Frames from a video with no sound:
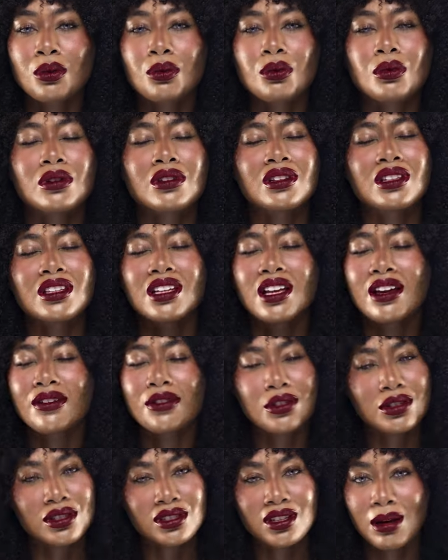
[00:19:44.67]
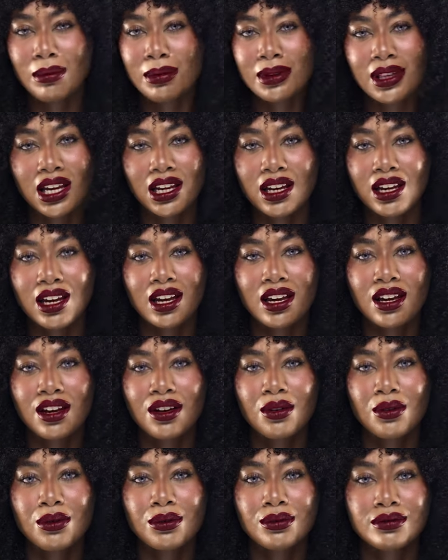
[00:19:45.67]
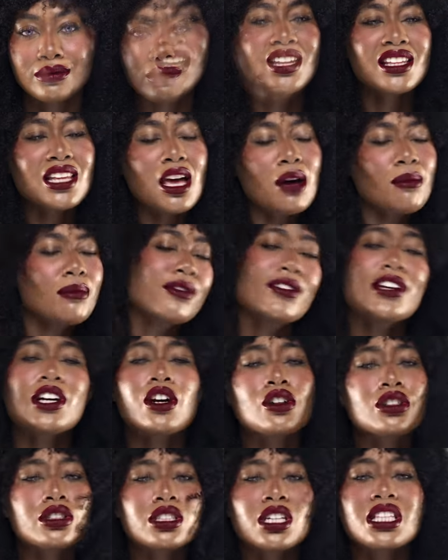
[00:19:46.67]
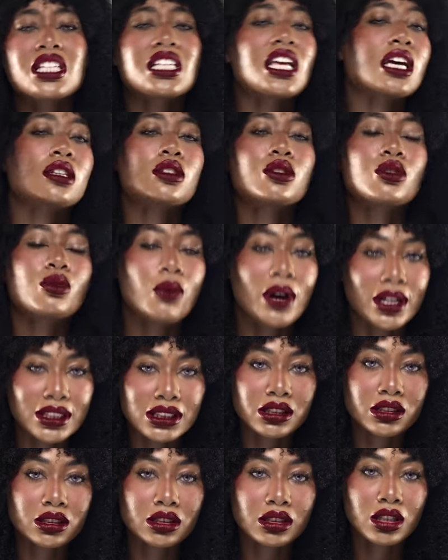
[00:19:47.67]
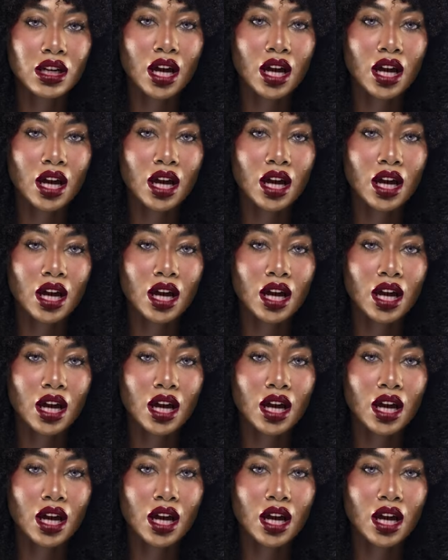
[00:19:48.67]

will never stop thanking you. Now moving on to the next one.